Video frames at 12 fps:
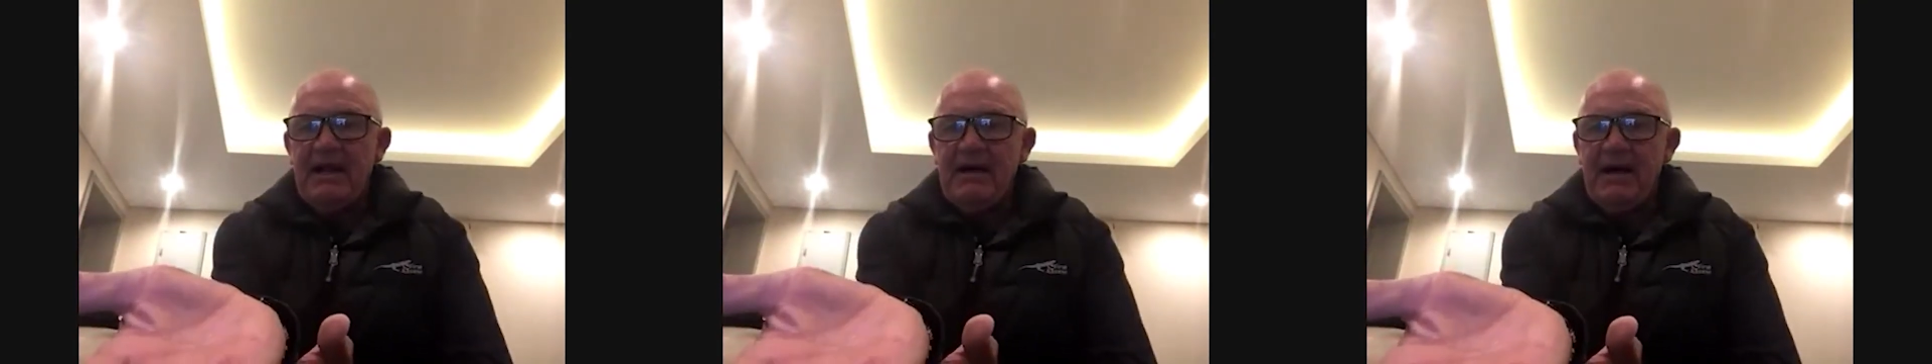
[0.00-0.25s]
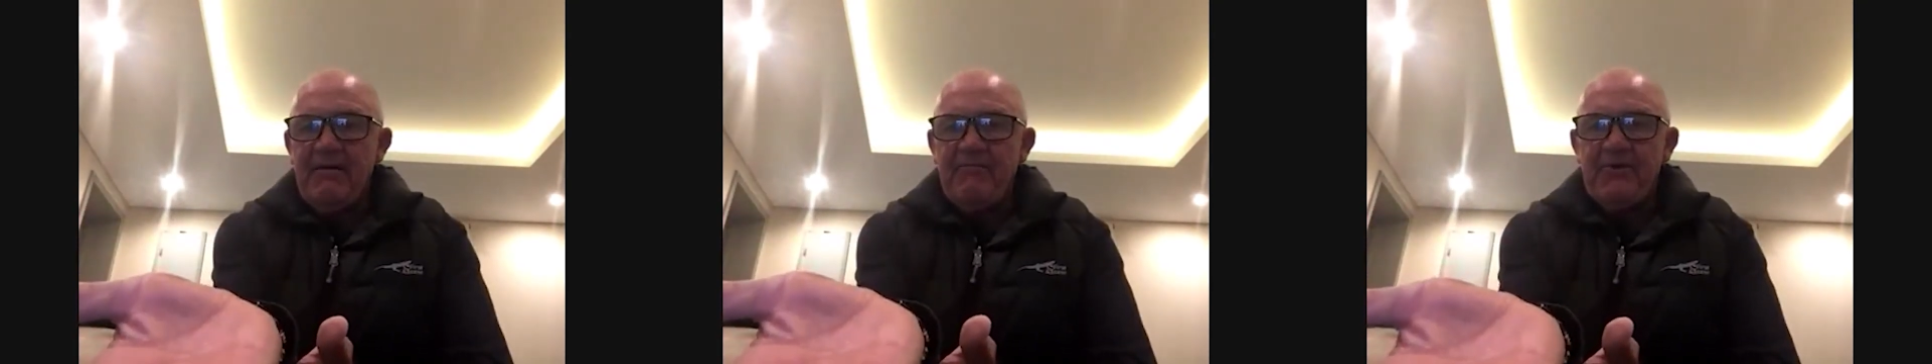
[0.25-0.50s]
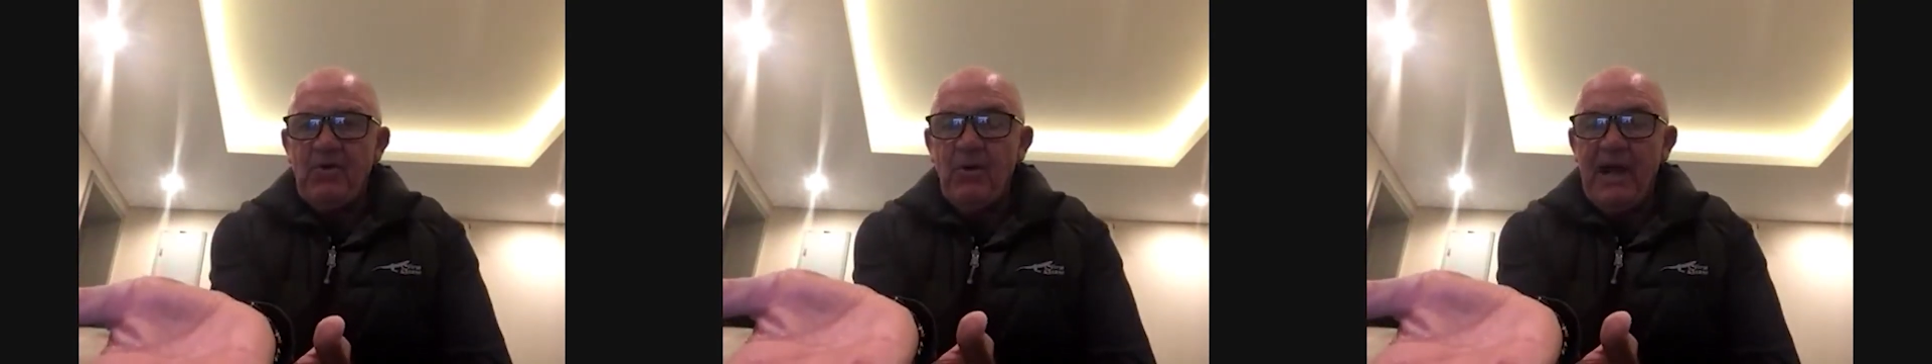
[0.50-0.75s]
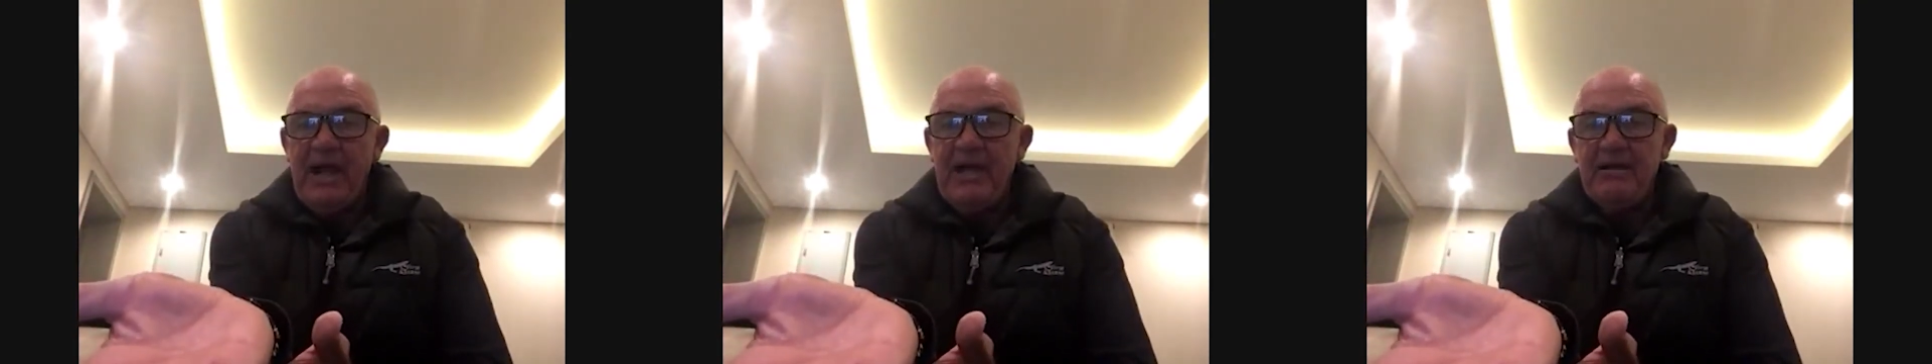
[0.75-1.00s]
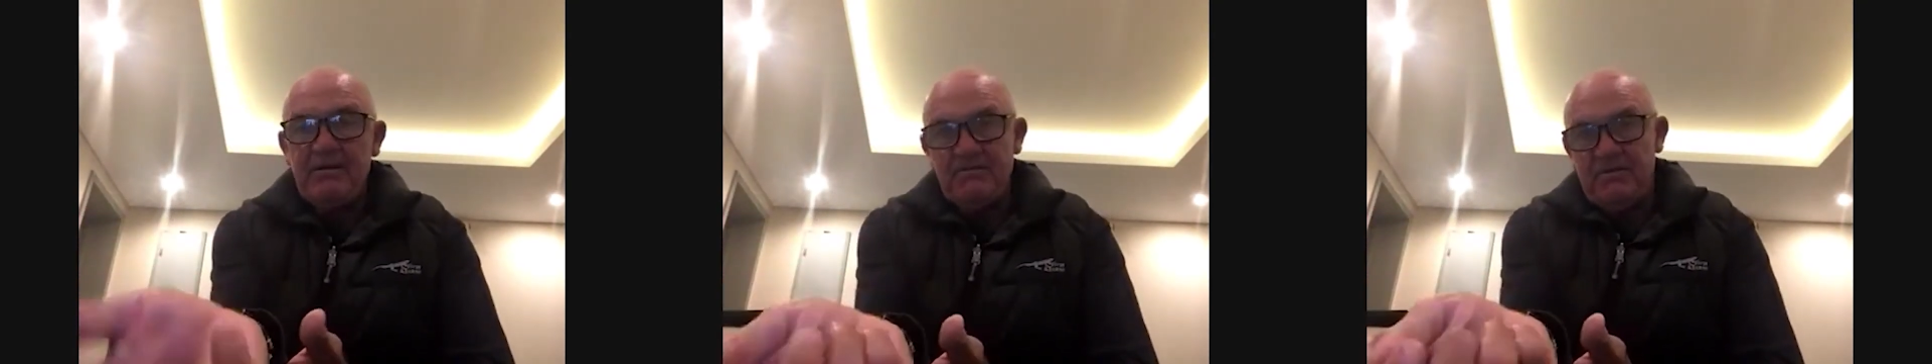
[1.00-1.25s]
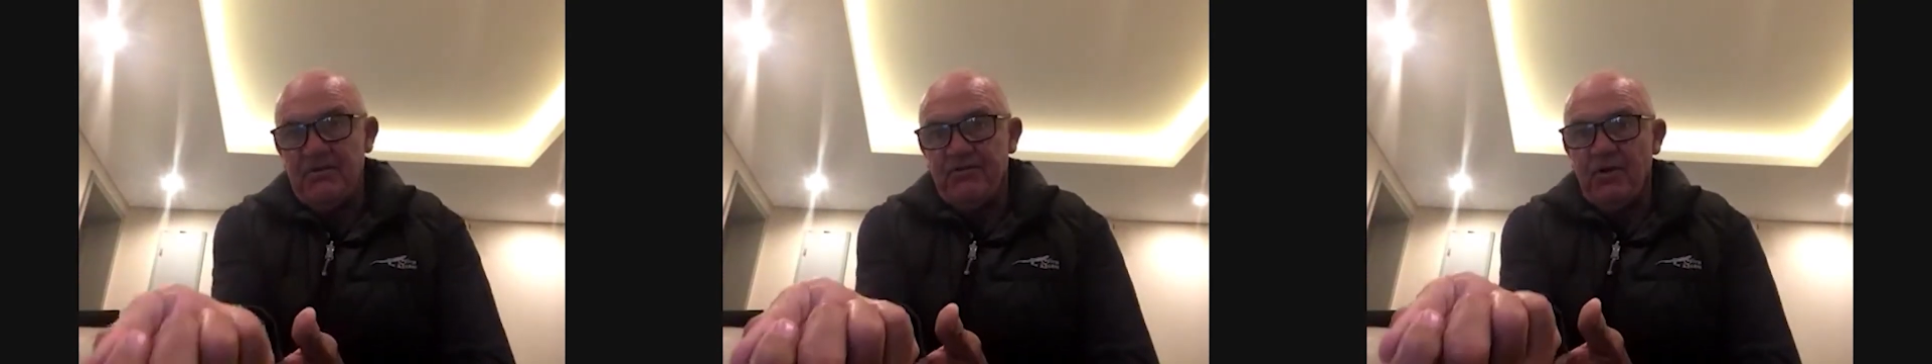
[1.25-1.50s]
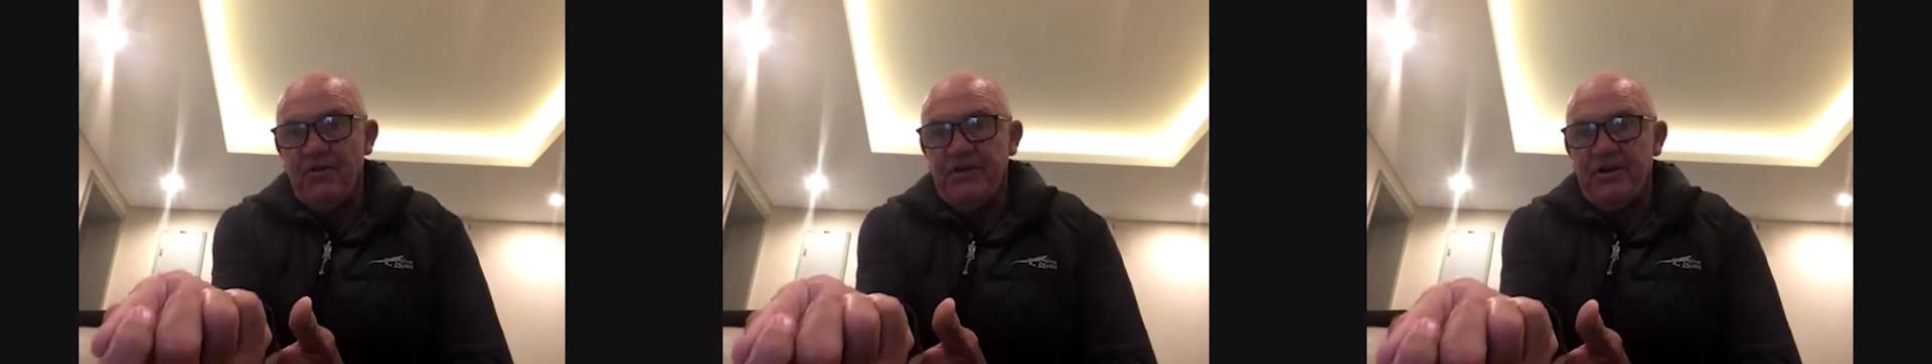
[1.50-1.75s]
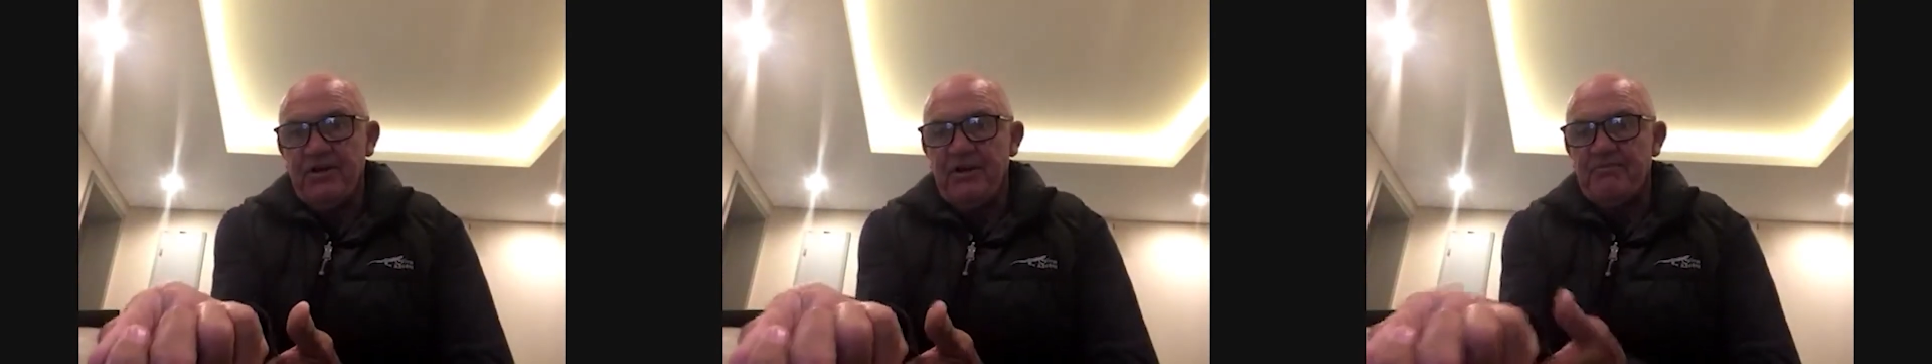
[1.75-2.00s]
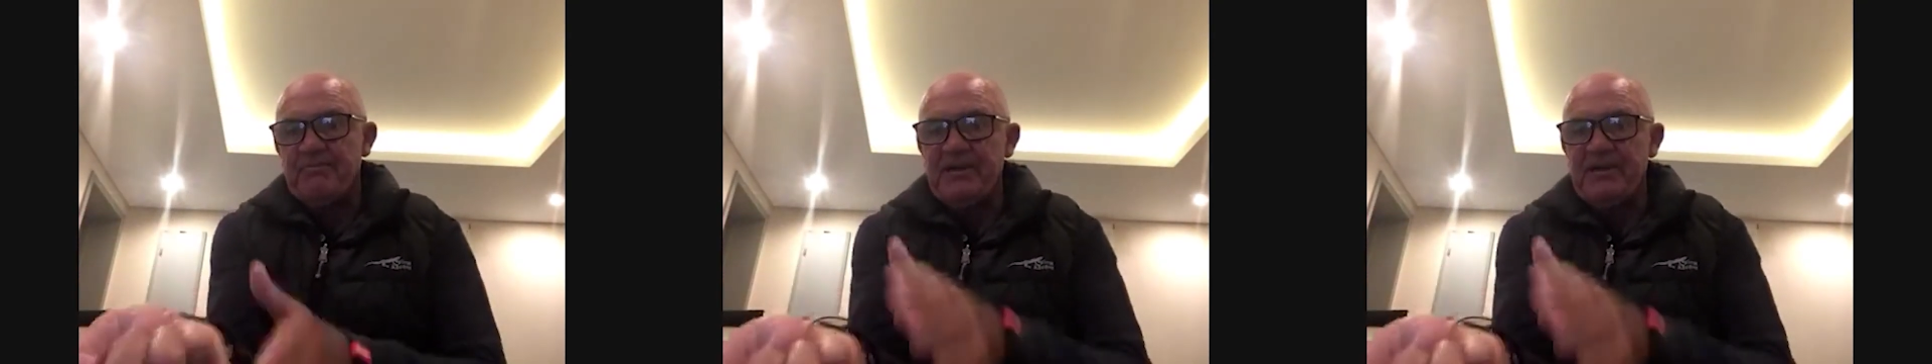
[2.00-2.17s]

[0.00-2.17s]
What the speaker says: you've got the grip,